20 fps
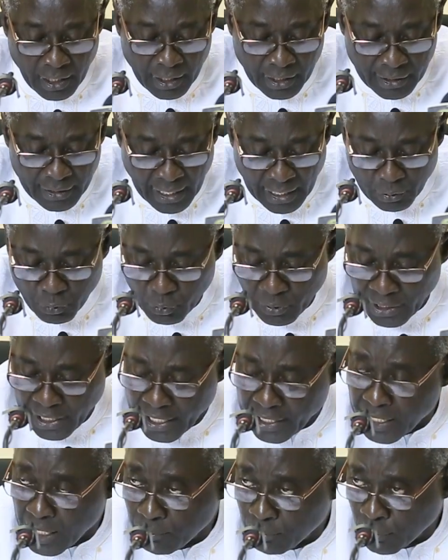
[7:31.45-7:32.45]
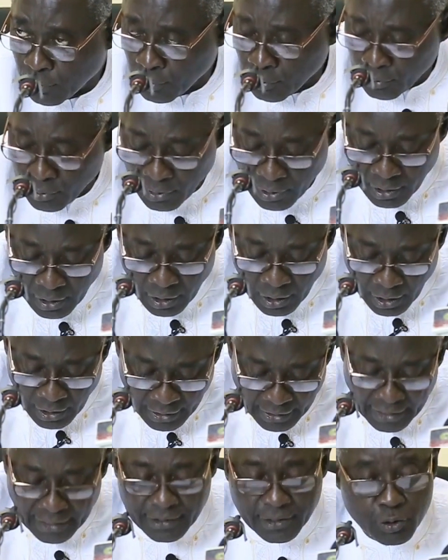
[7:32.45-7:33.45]
that will enable
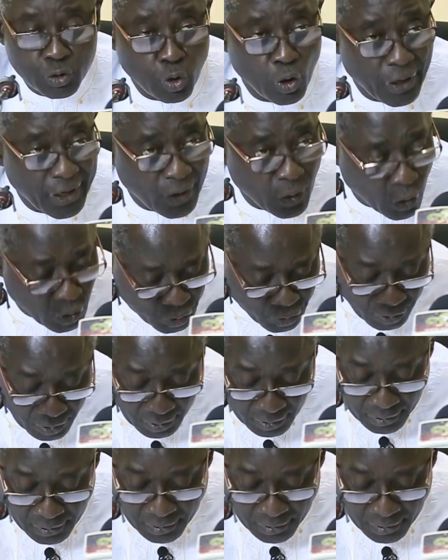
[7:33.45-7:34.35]
it to nurture